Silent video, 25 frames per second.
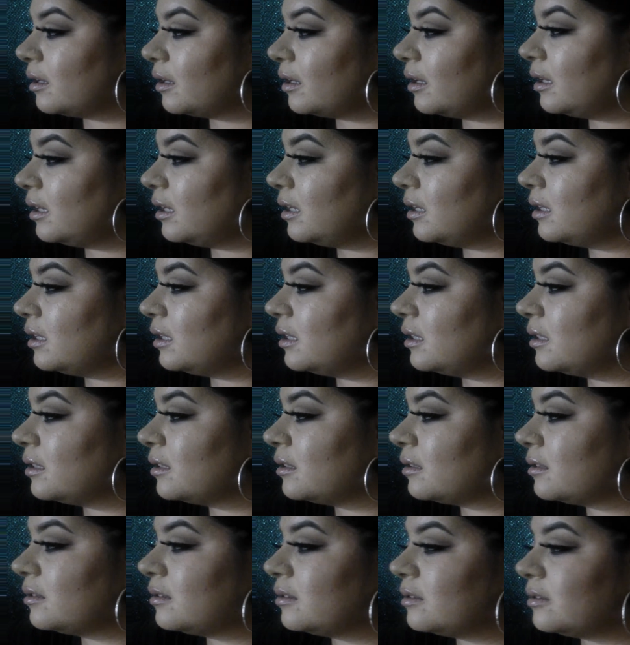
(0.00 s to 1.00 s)
yeah,
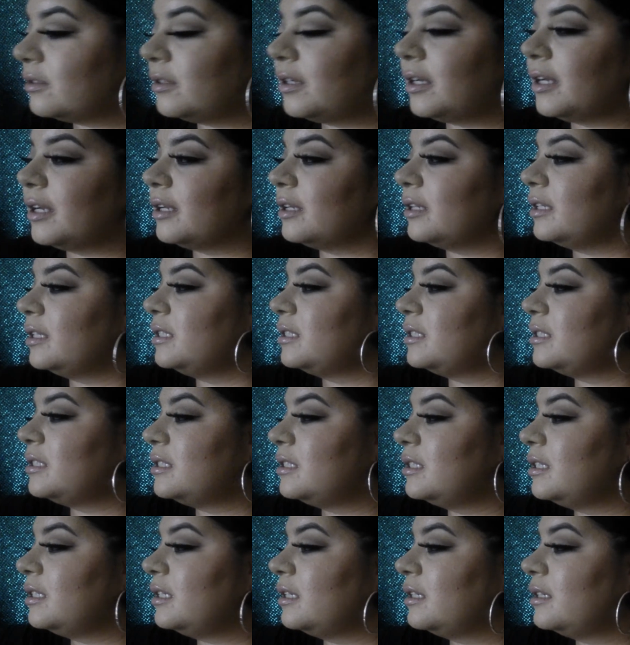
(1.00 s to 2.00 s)
okay,
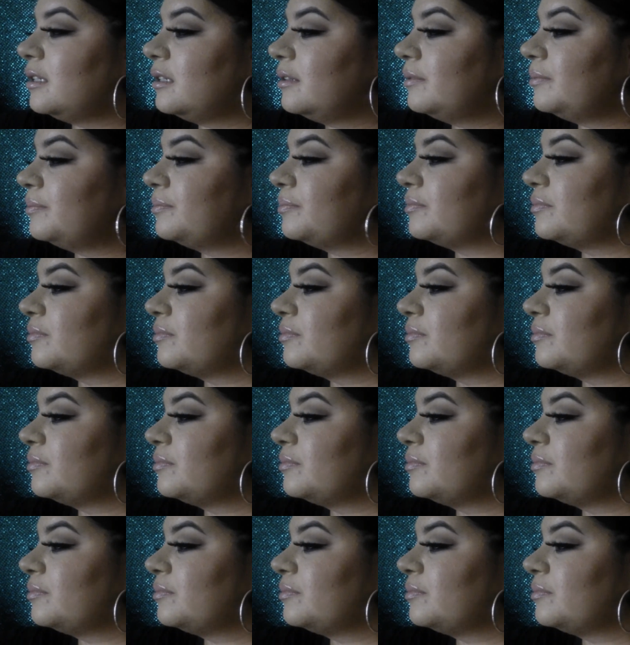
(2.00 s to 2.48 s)
let's see